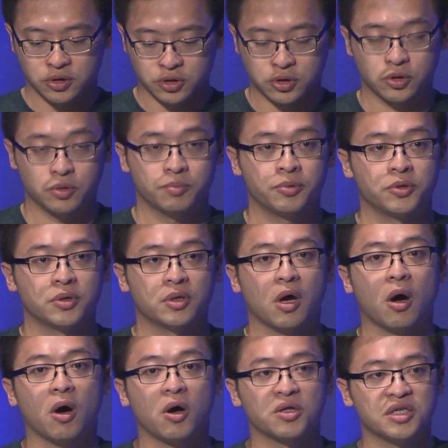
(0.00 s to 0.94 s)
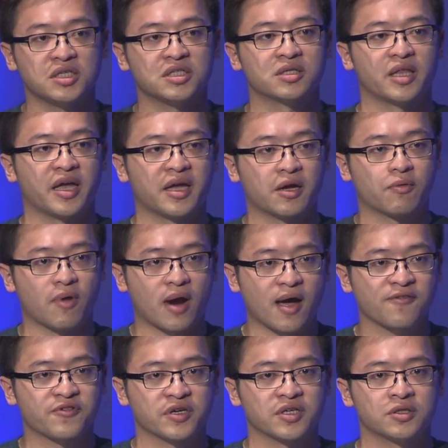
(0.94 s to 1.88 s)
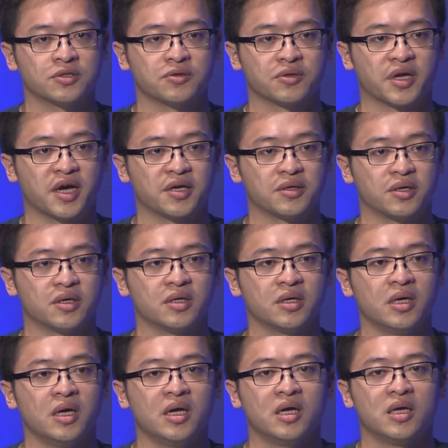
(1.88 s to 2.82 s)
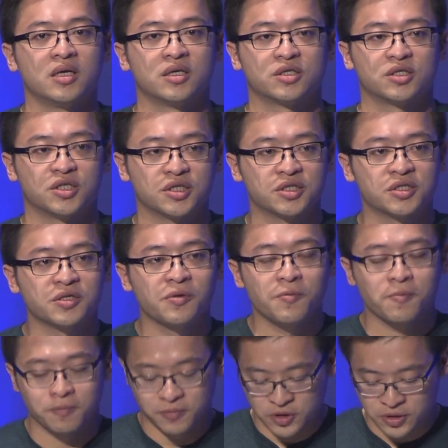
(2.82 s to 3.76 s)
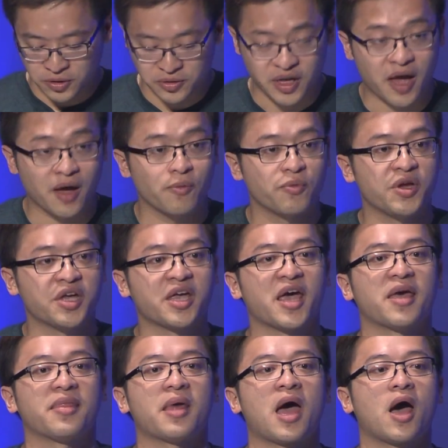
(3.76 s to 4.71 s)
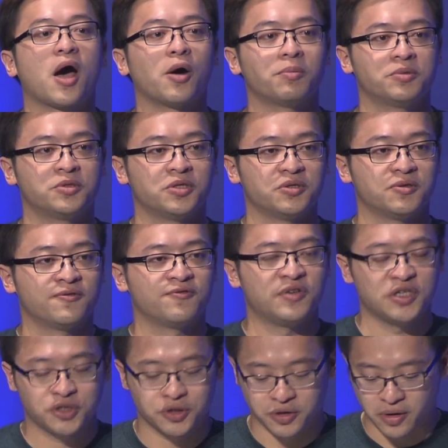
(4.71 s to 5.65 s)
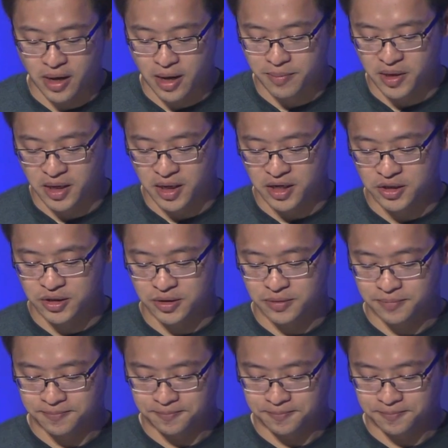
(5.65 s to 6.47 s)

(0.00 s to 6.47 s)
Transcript: to put all these graphics together just so that we can help to feature your application.